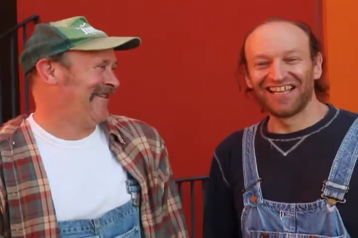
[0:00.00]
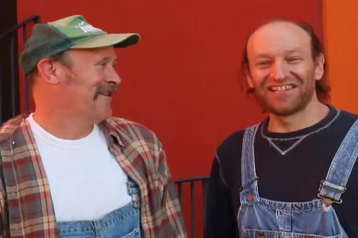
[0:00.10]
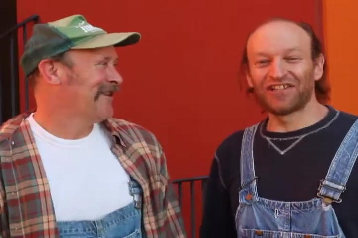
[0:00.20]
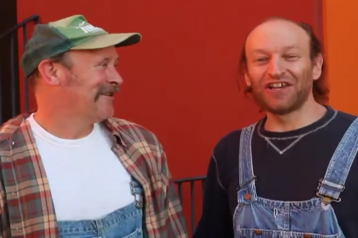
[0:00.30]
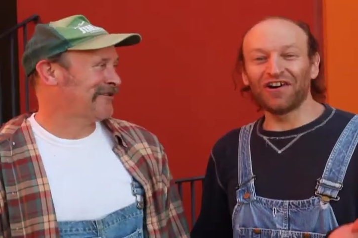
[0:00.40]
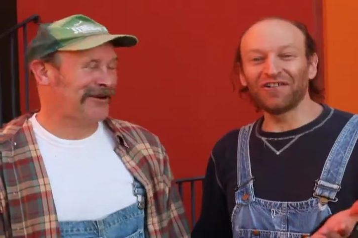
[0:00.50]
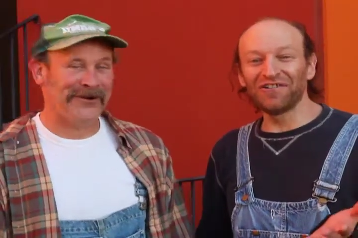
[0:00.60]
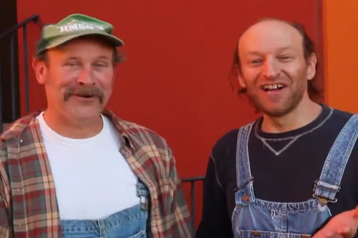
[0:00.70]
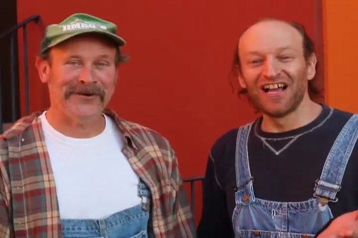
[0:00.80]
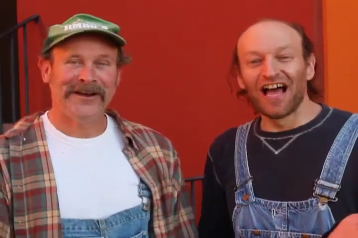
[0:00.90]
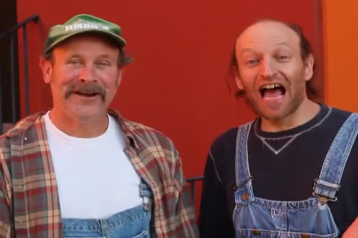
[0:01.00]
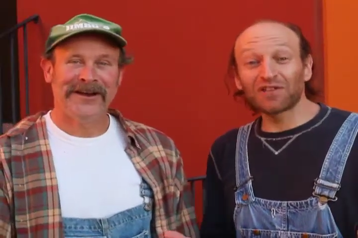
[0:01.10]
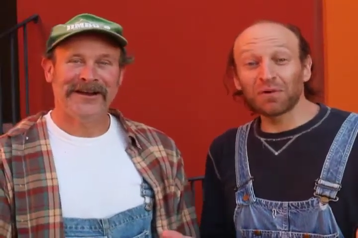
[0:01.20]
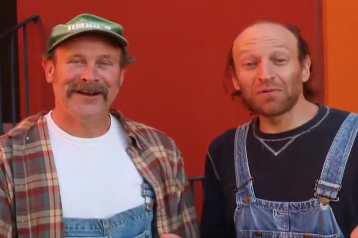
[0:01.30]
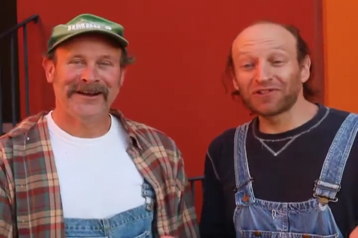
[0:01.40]
Speaker 1: so, so, as
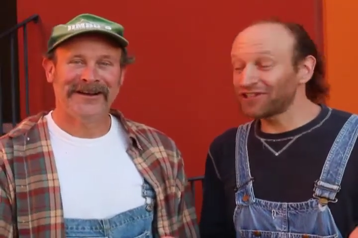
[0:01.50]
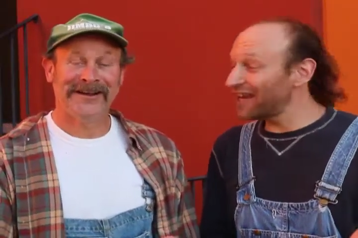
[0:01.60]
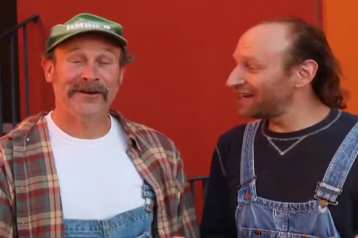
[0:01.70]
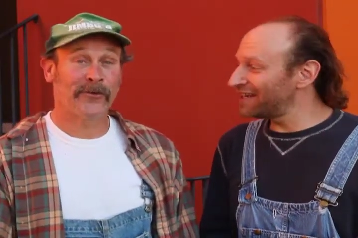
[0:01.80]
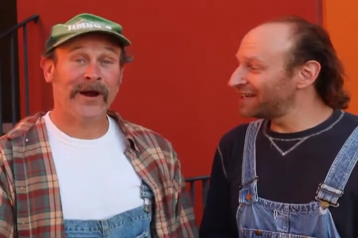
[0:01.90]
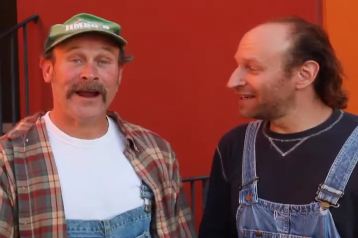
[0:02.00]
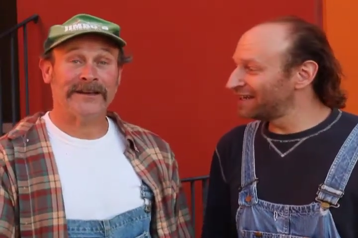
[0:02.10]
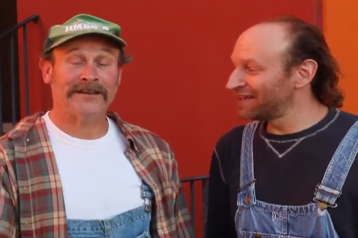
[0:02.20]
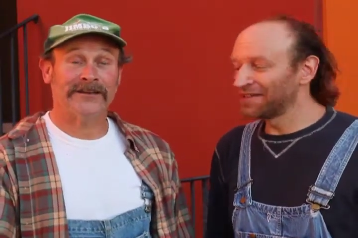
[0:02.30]
we were saying. Right.